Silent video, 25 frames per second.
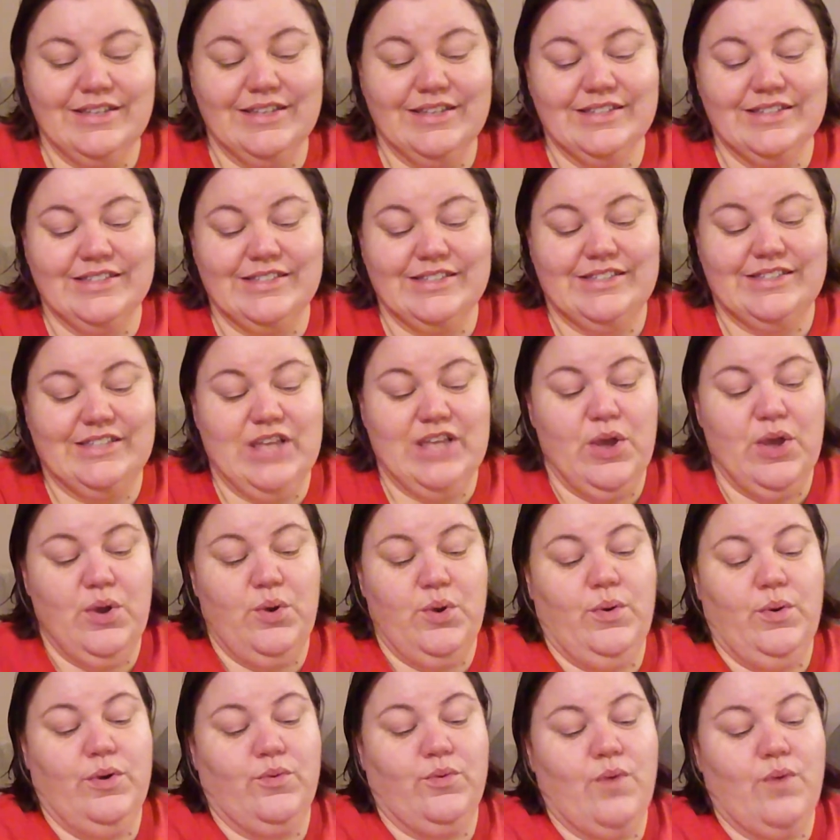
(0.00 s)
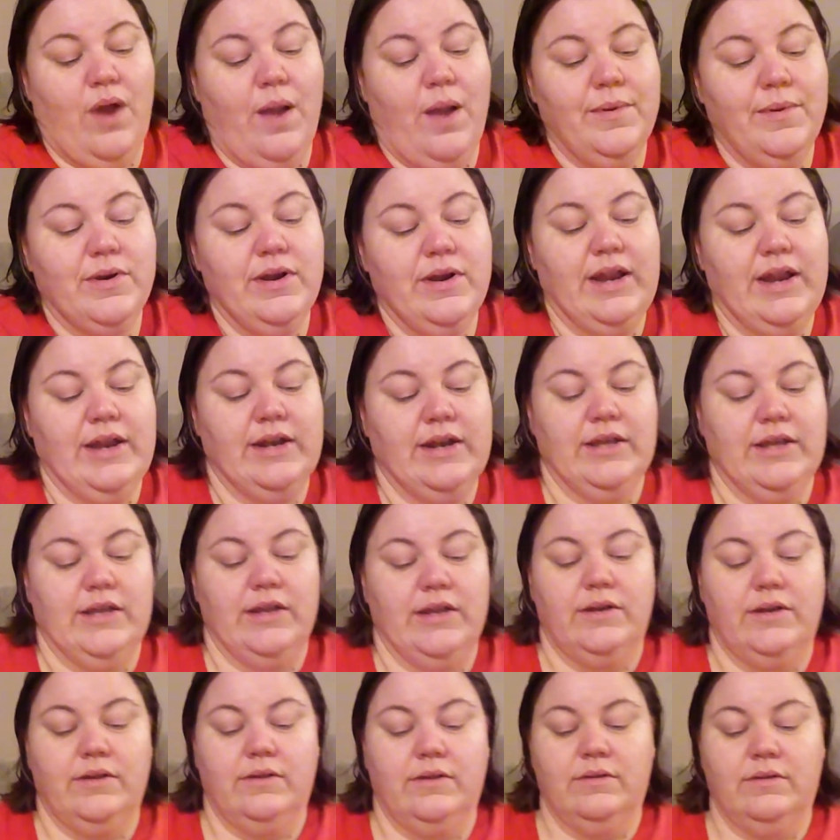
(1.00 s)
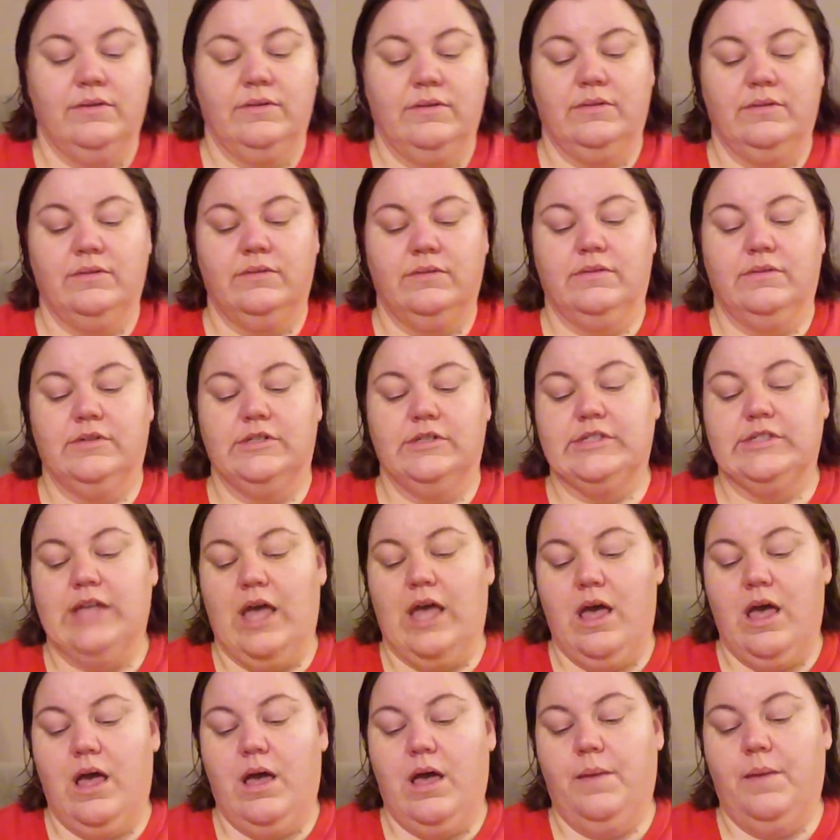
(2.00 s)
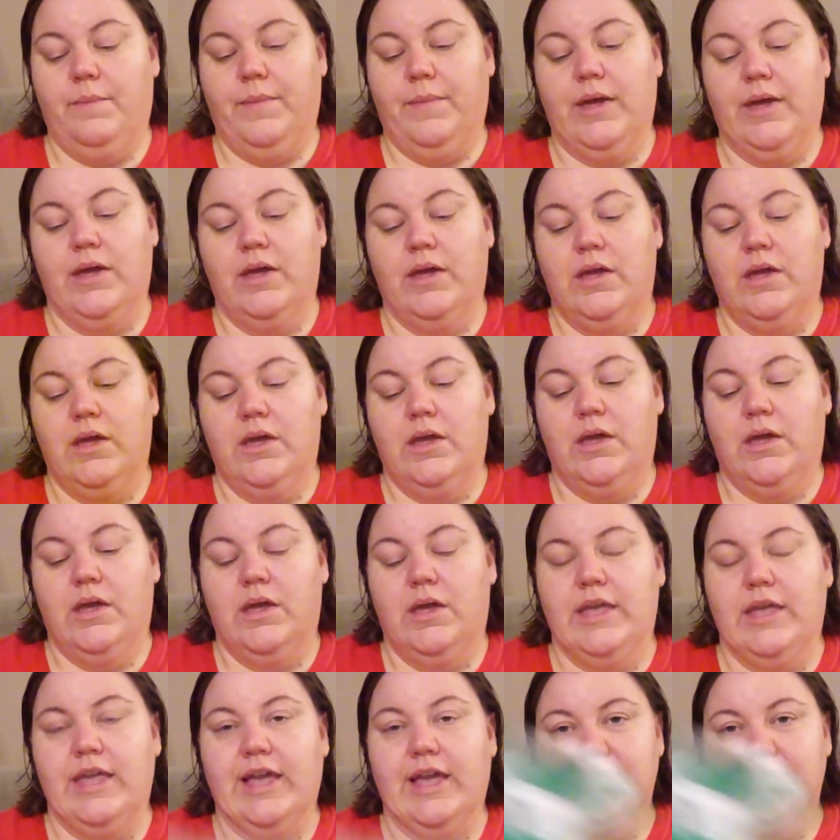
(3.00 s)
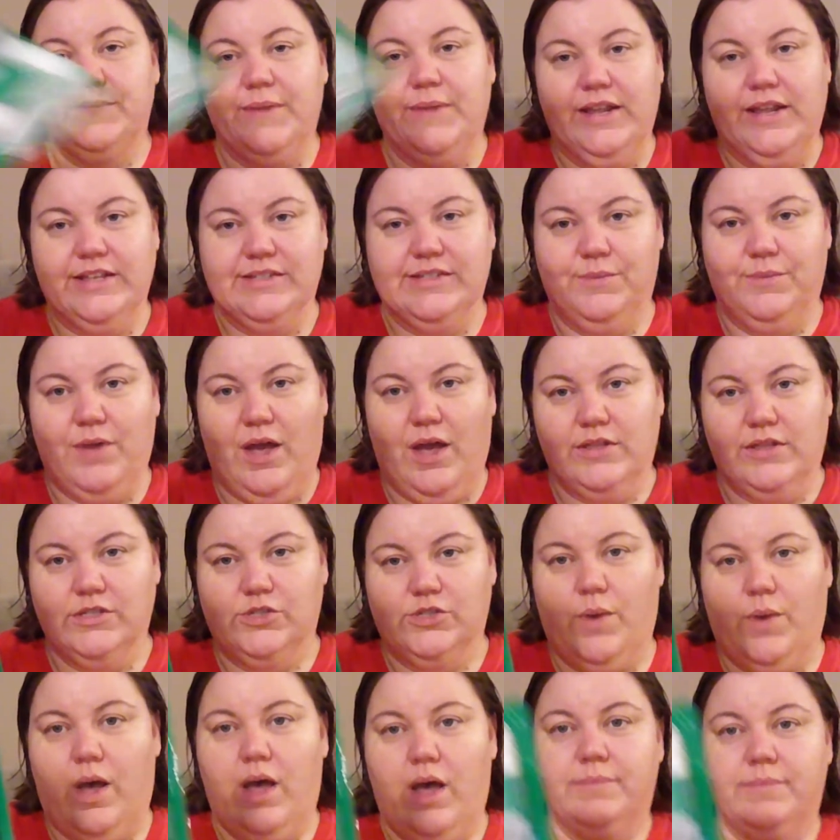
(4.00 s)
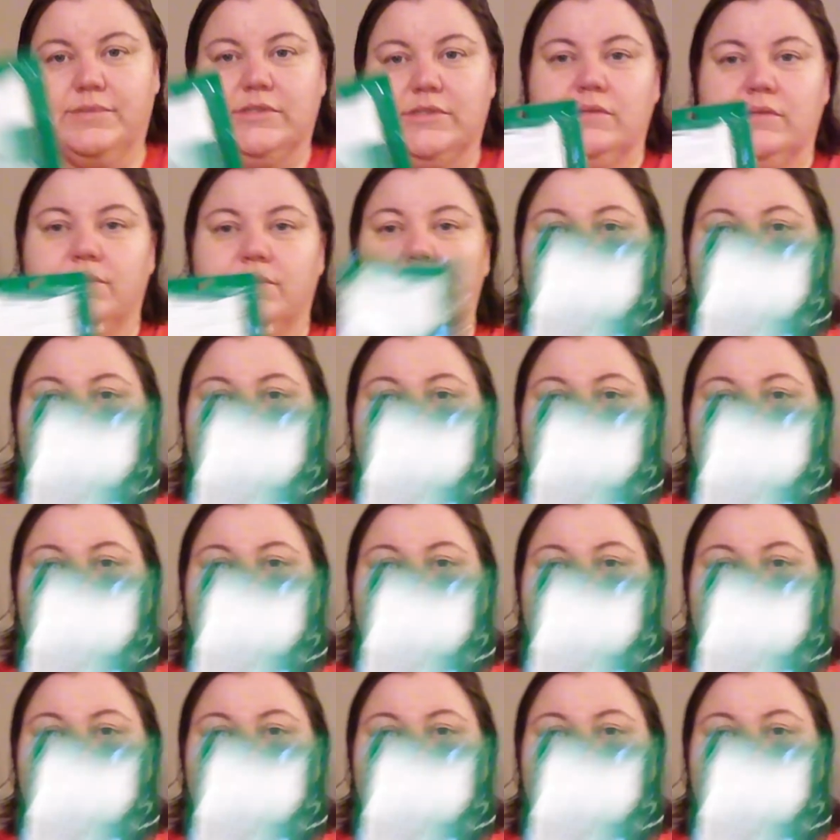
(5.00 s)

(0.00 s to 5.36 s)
So Robert needed some, he asked me to get some cotton swabs.